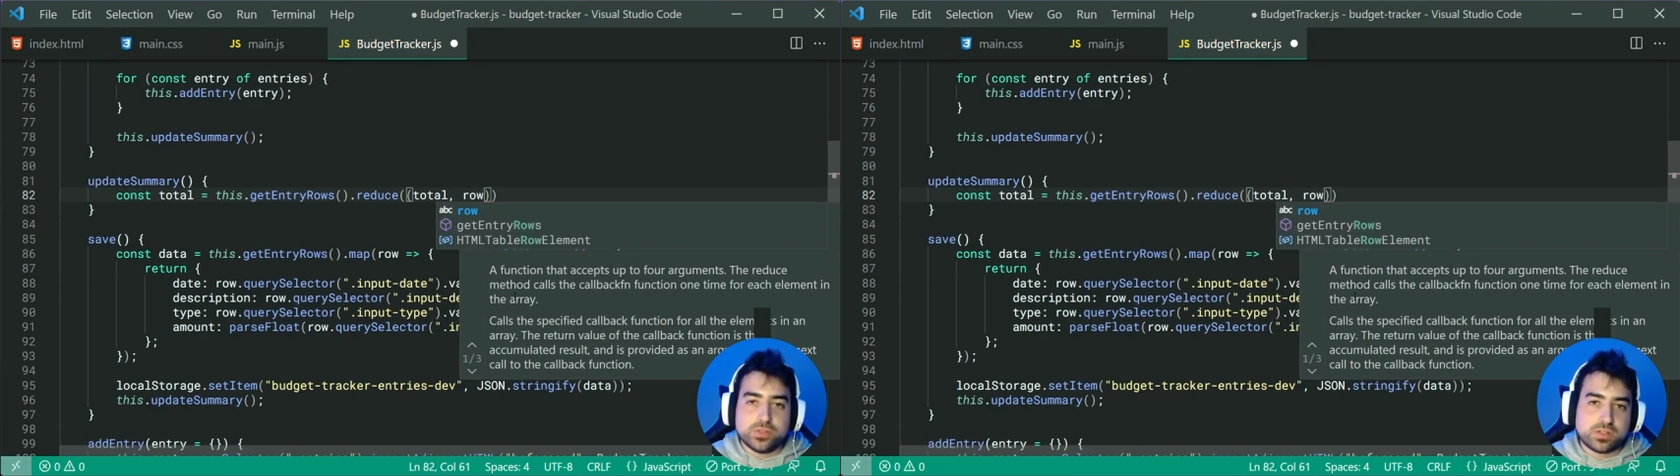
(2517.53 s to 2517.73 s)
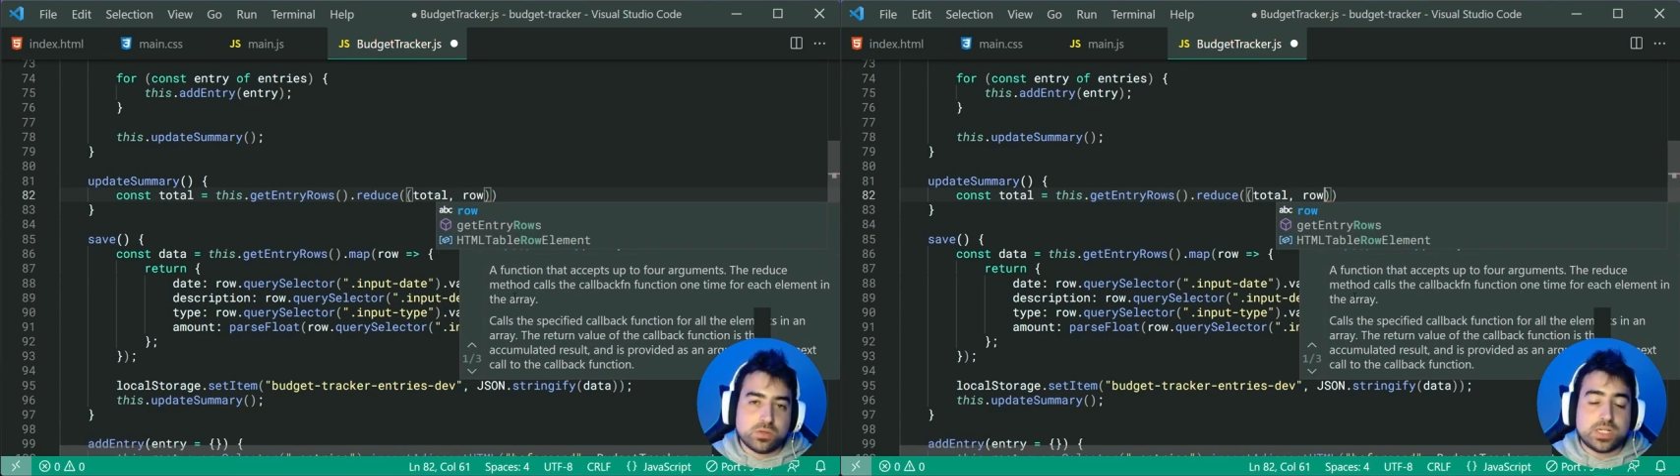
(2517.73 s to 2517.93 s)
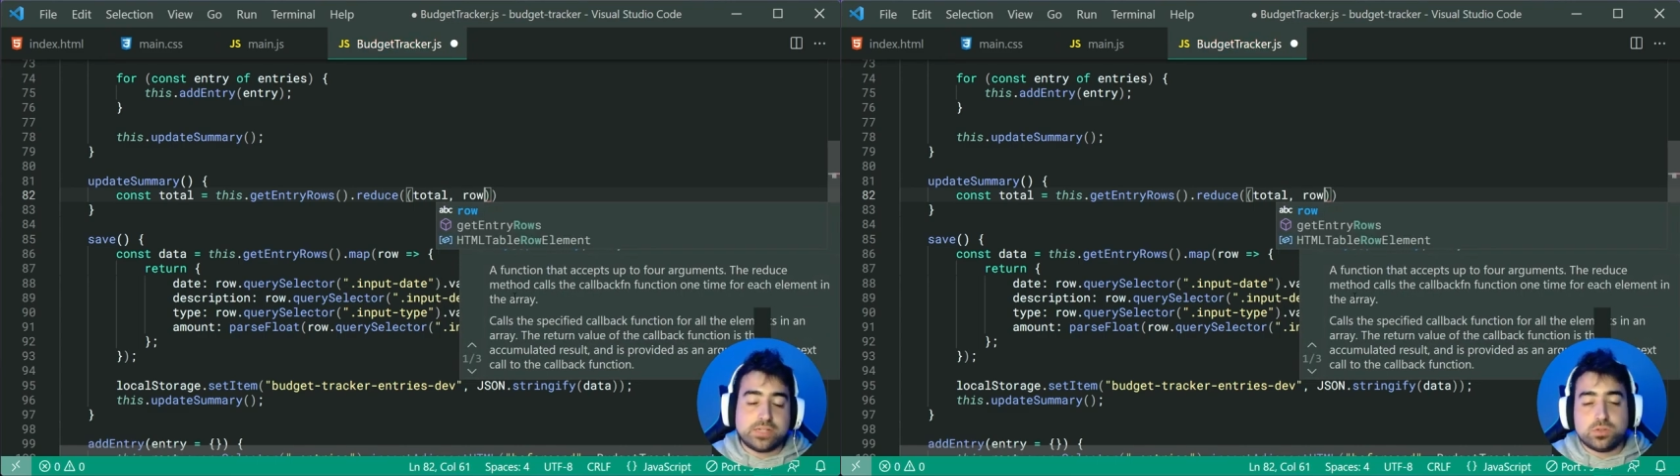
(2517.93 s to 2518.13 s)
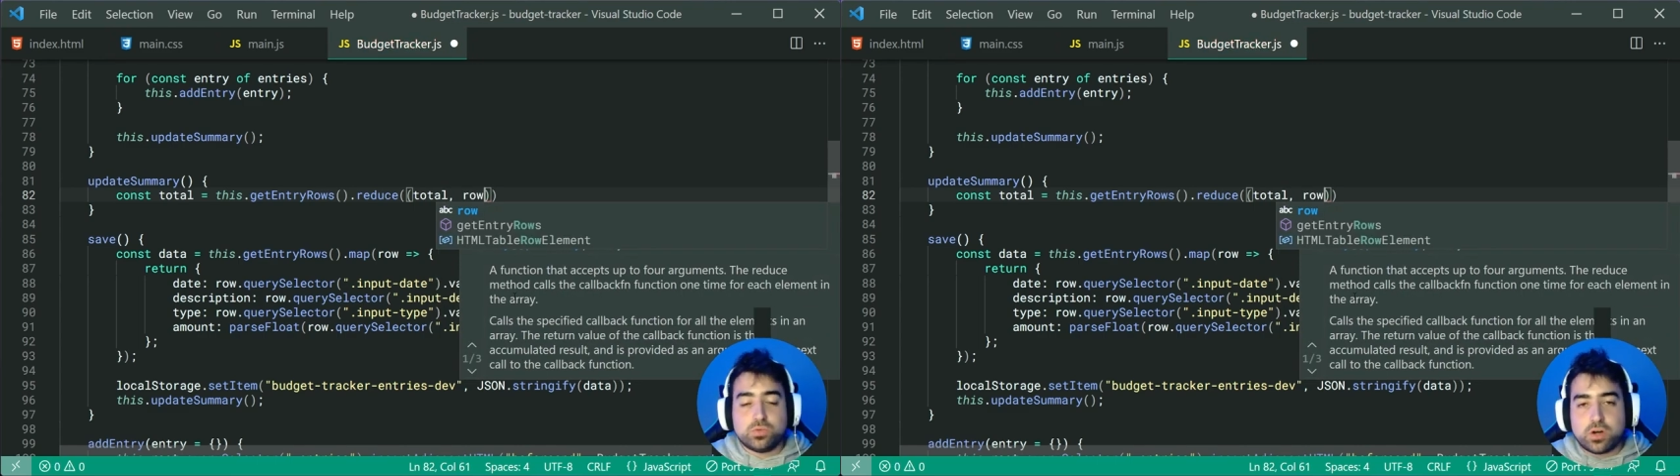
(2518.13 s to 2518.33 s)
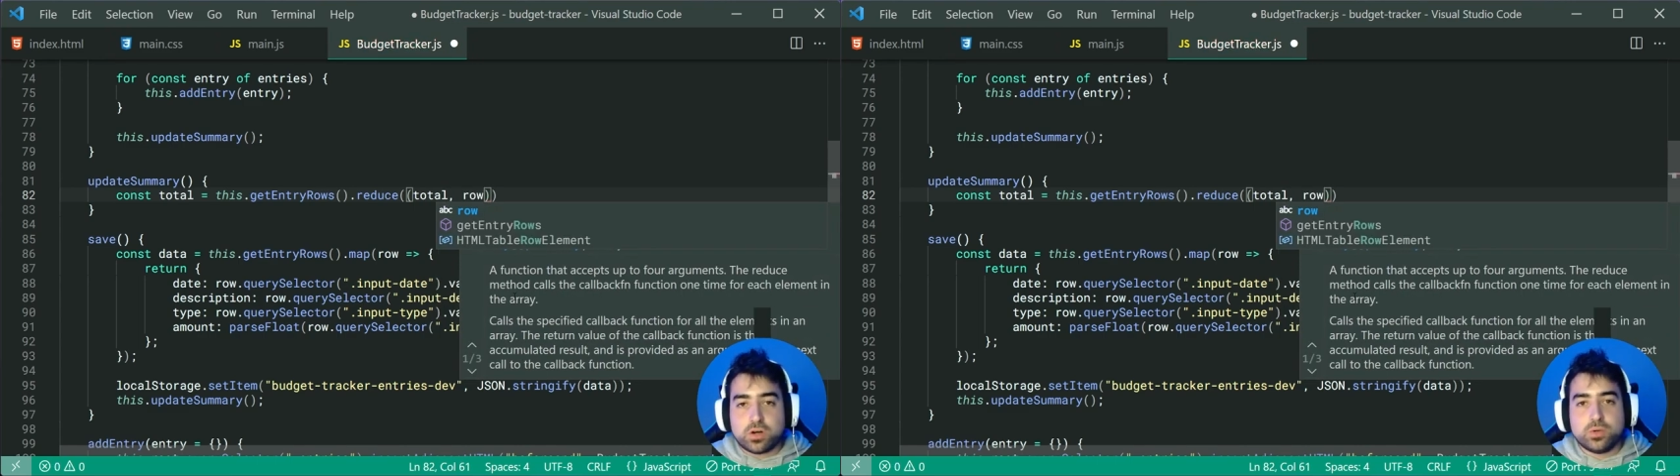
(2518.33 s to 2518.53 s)
So whatever
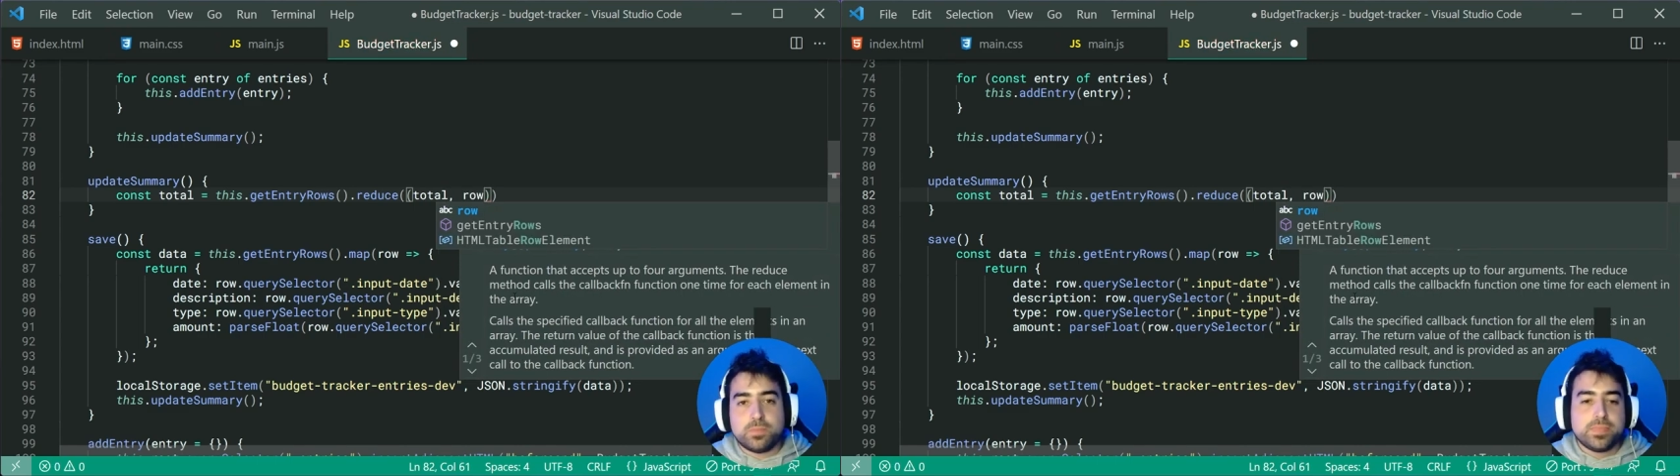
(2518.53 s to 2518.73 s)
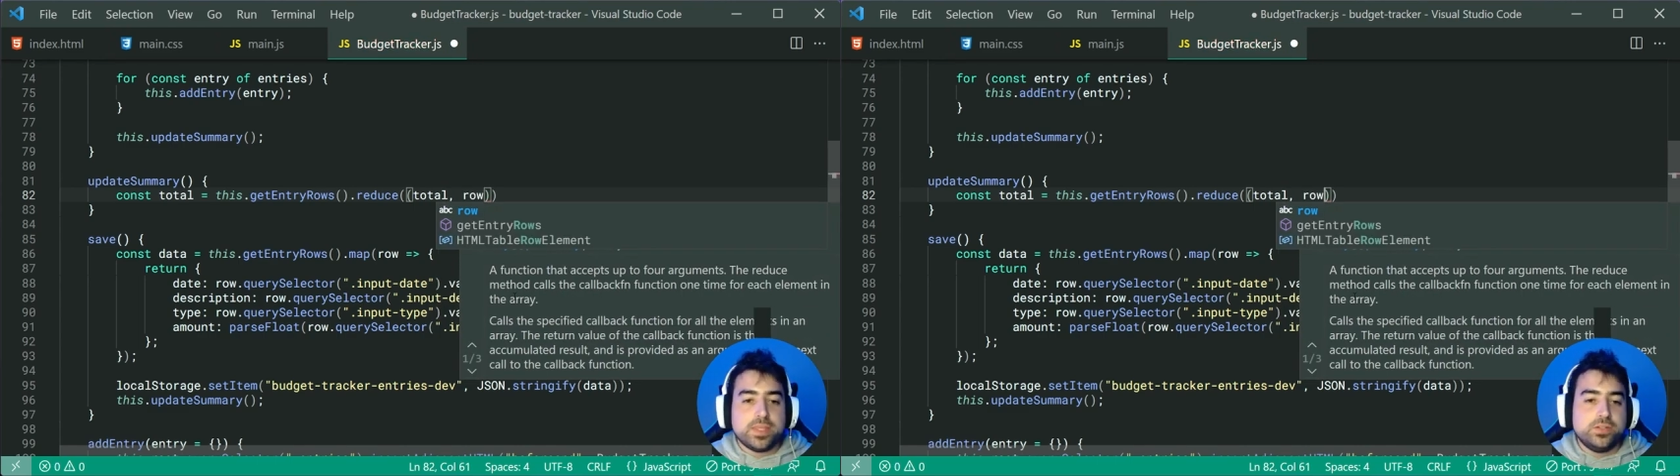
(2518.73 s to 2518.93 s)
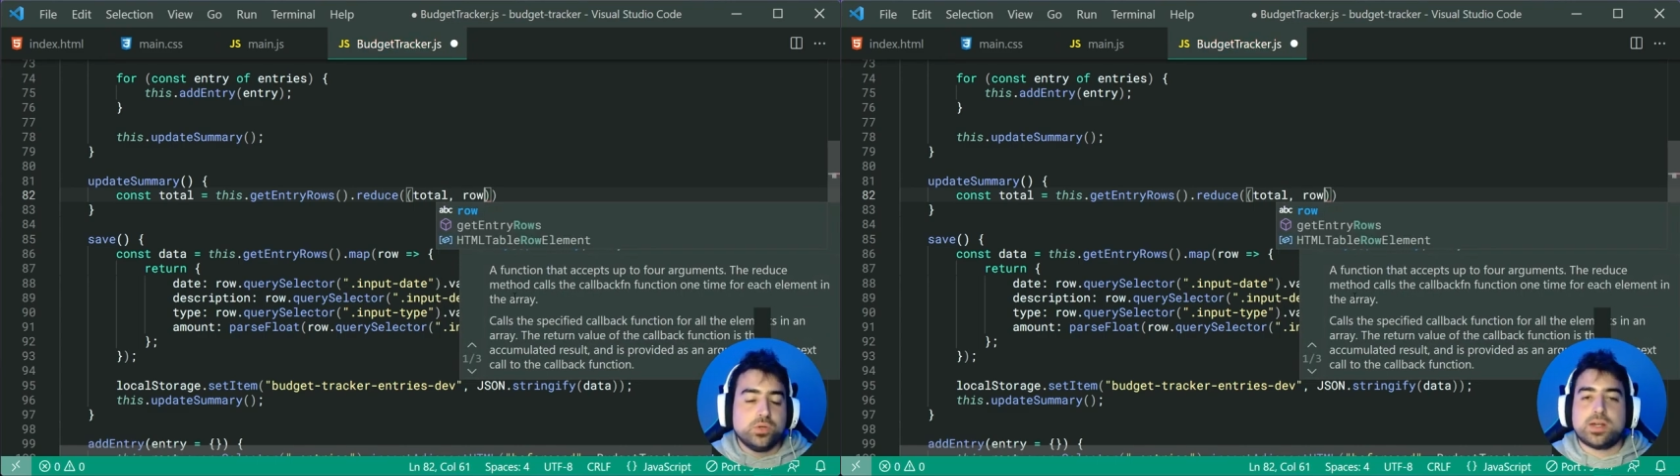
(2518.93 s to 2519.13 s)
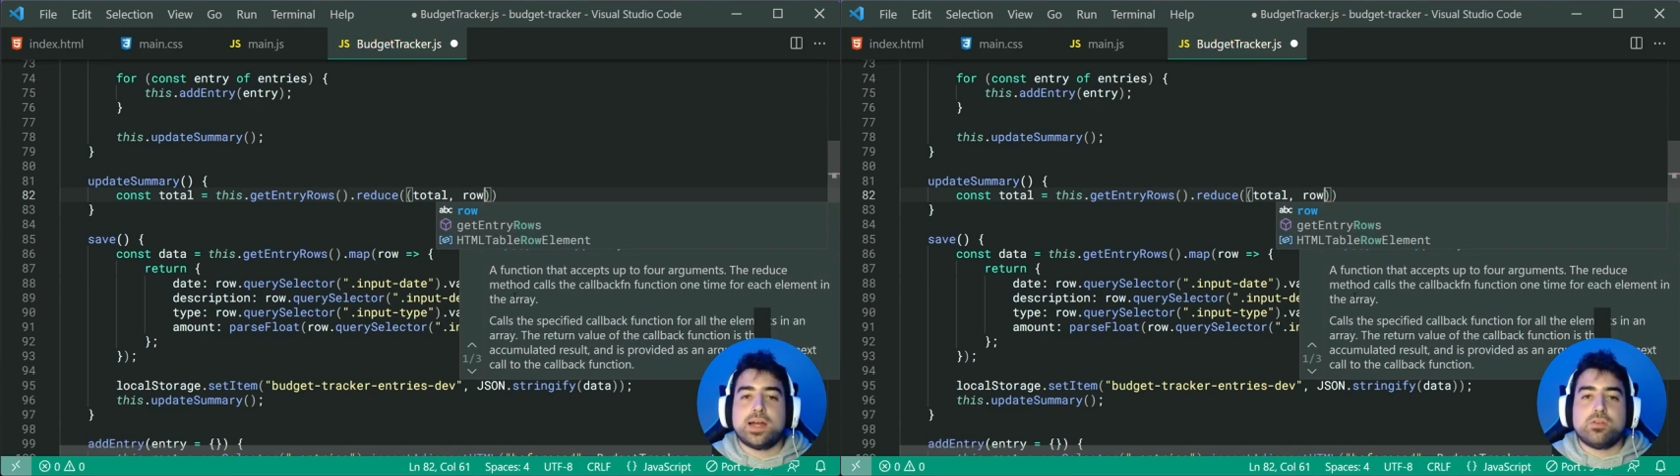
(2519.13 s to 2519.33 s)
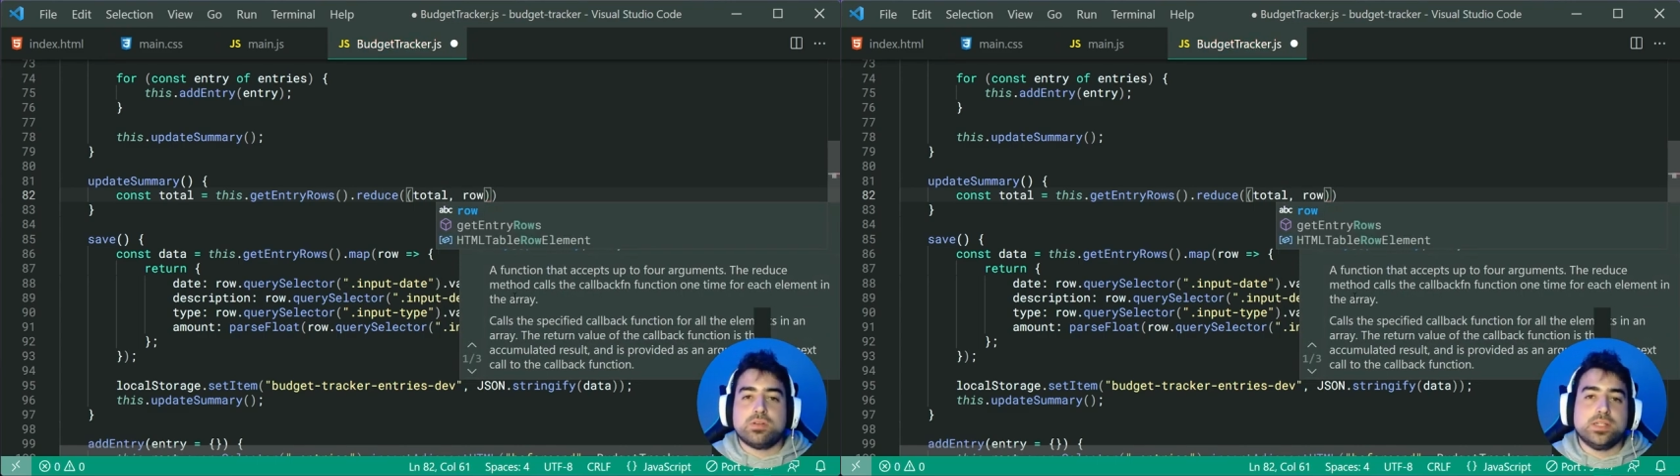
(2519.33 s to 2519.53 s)
row you're
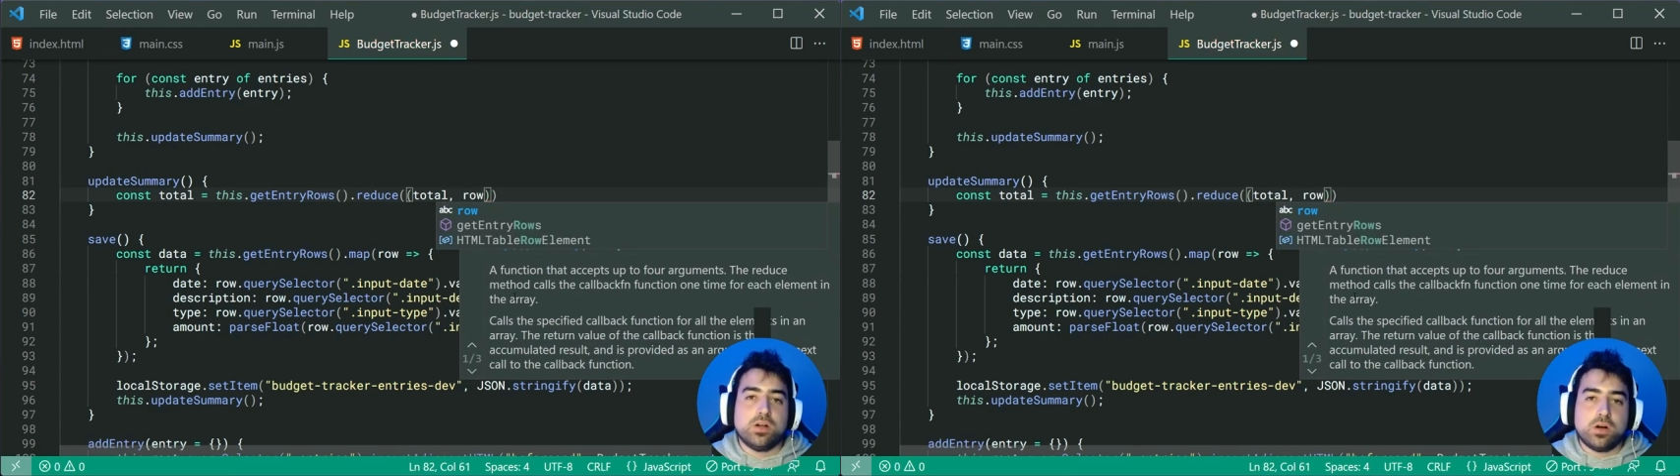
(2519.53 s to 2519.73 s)
currently